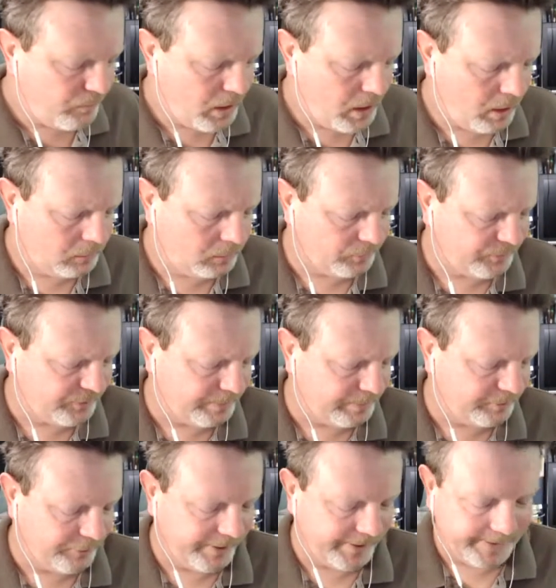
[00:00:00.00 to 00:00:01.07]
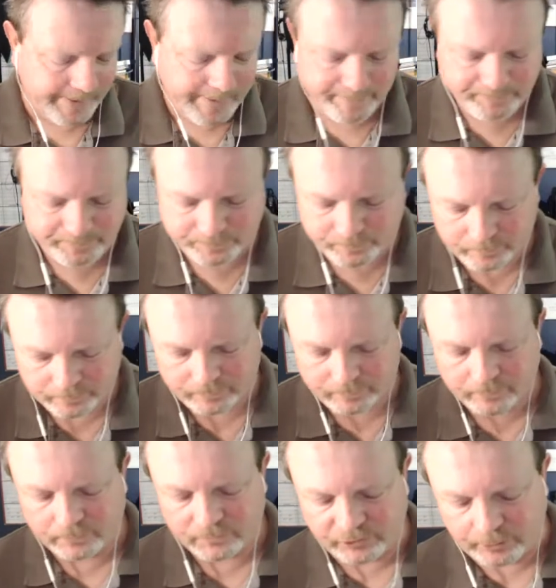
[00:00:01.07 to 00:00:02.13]
little sip of drink.
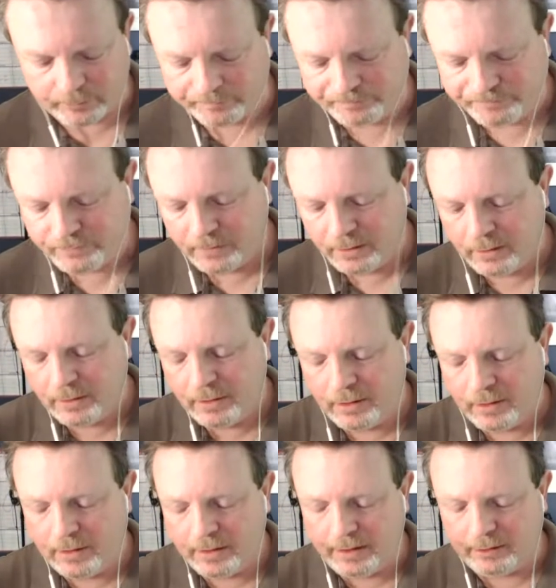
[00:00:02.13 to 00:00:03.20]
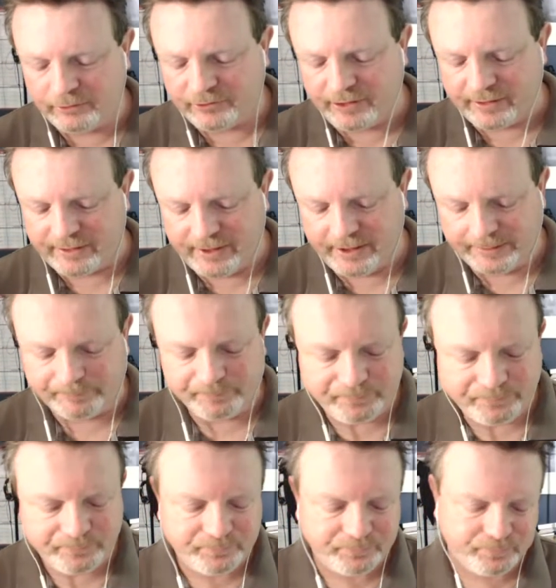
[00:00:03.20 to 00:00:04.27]
So here's the thing.
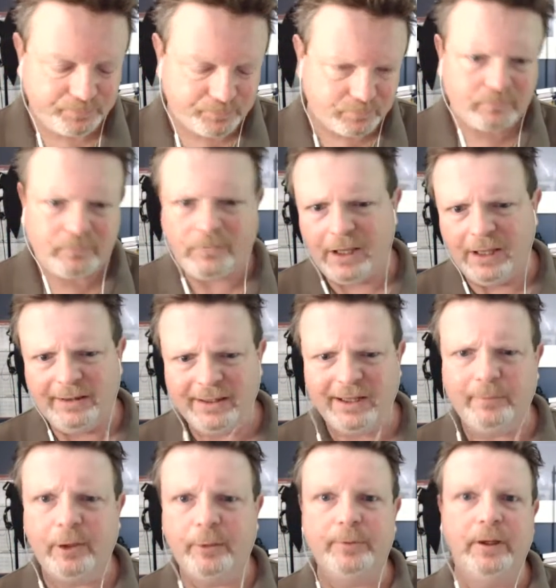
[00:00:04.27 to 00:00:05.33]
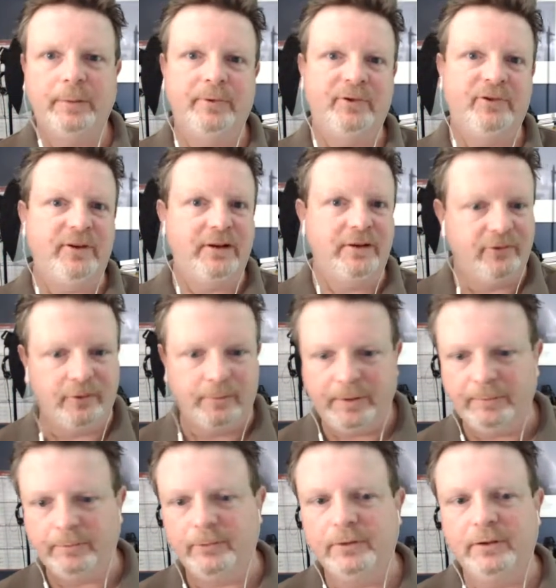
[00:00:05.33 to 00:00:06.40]
And then I'm open up the seat so
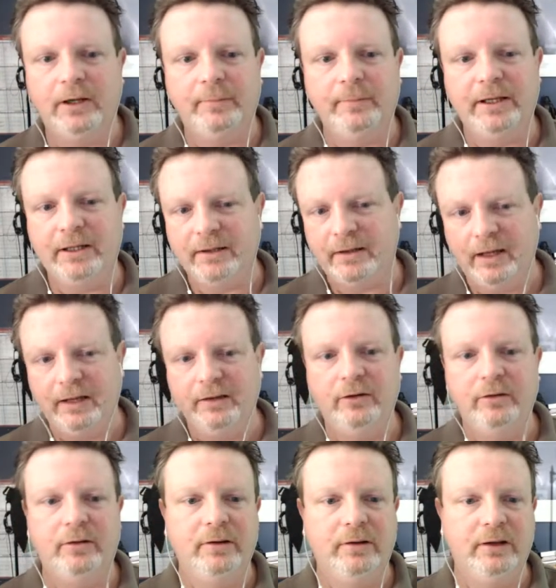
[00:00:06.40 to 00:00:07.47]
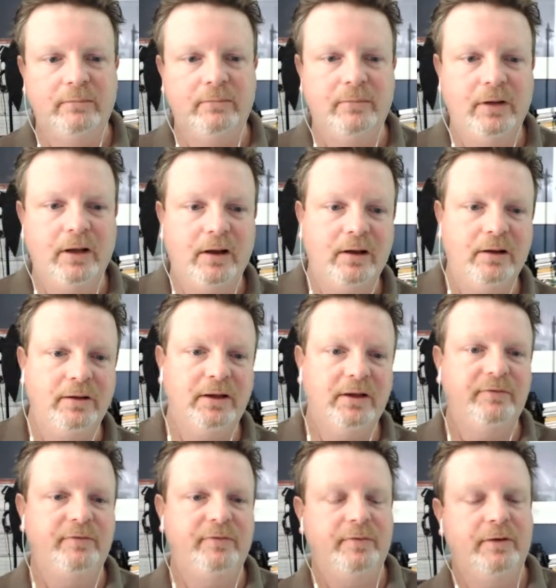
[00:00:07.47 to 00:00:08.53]
people can come in and, and you can uh,
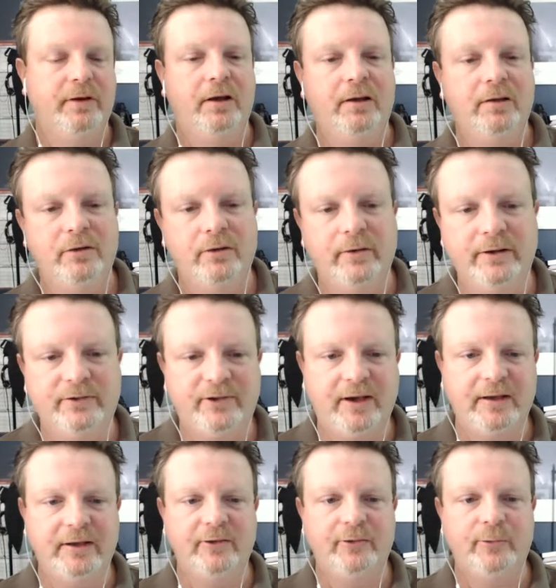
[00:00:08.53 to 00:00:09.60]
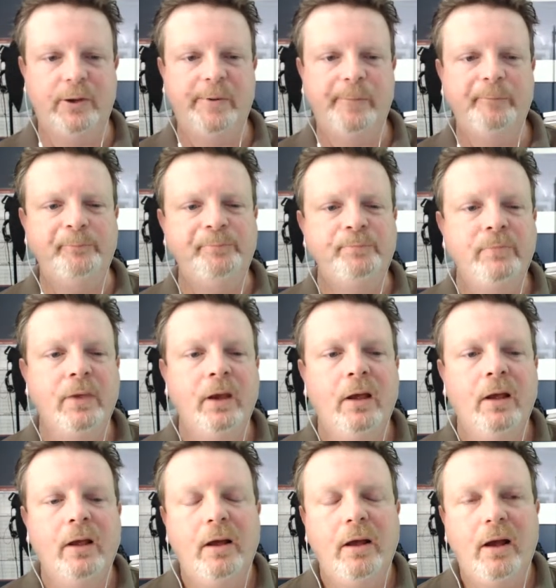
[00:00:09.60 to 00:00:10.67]
give uh, your insight as well.
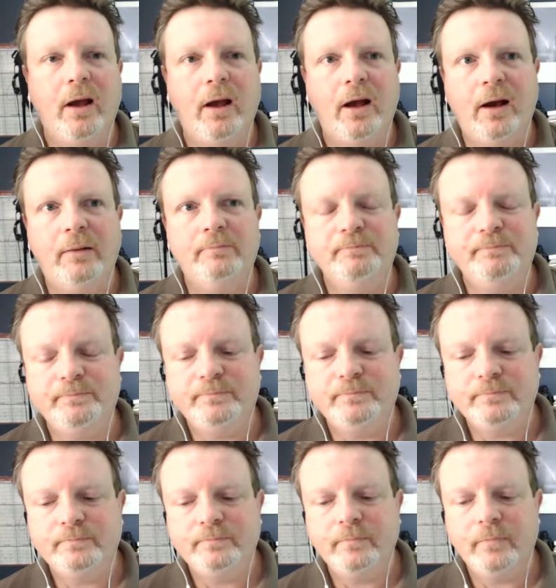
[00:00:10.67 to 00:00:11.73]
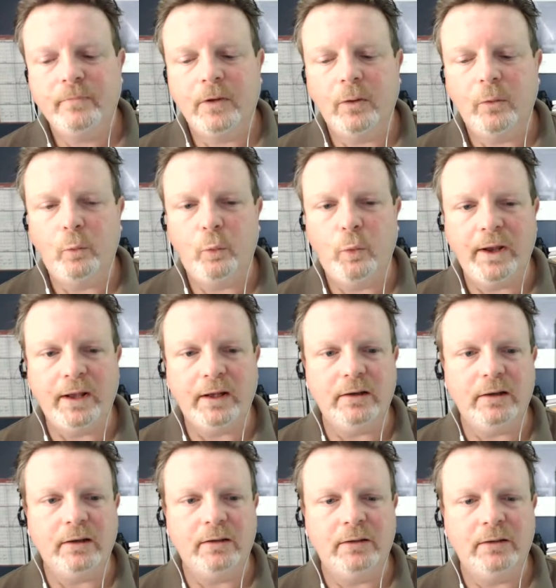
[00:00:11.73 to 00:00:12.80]
Um, when